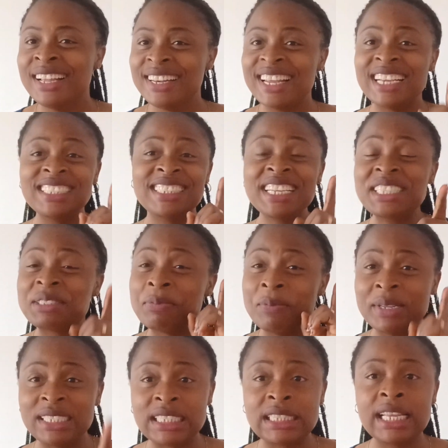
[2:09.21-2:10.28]
There is this
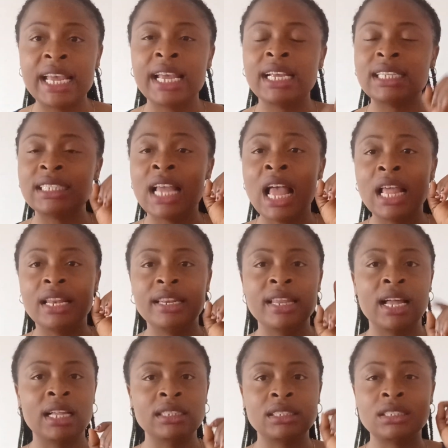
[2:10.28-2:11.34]
mistake
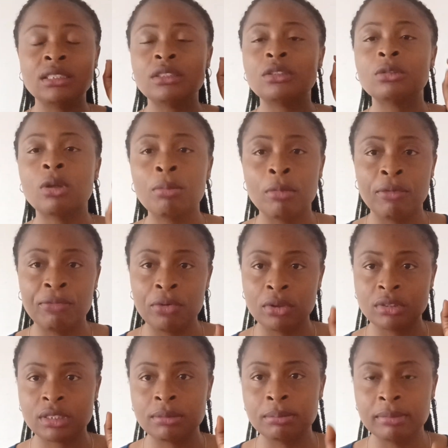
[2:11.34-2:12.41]
that some of
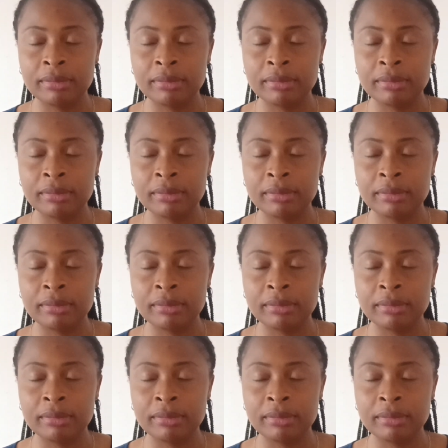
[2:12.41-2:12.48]
us